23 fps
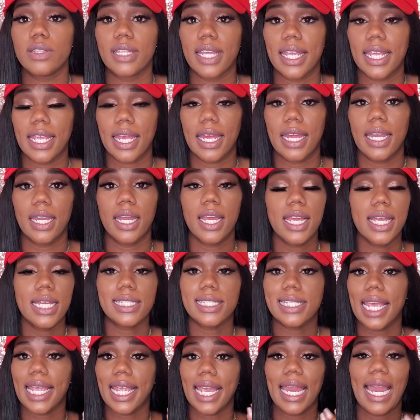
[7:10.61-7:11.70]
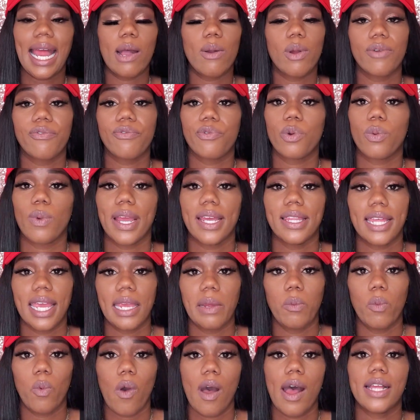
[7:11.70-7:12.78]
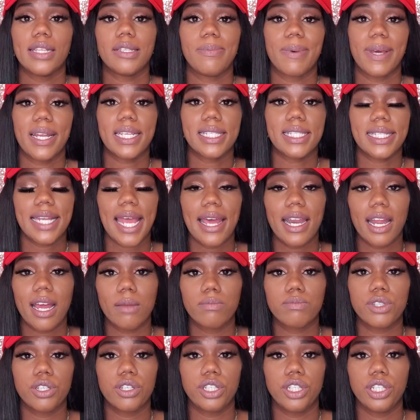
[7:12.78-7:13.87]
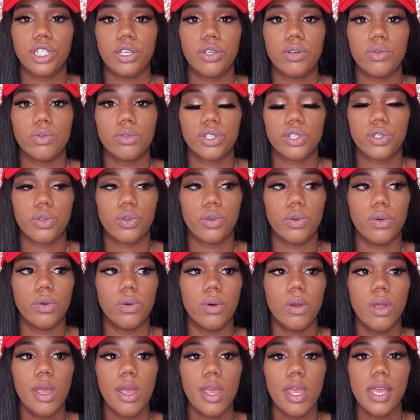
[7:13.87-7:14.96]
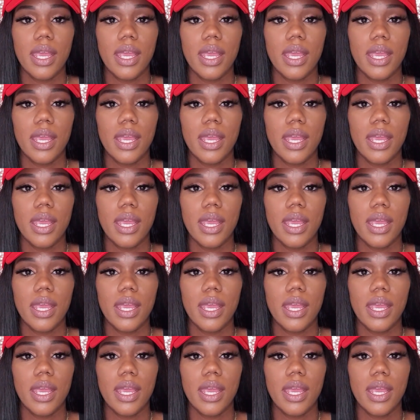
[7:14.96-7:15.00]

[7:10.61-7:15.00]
They can take it however way they want, but it's not up to you to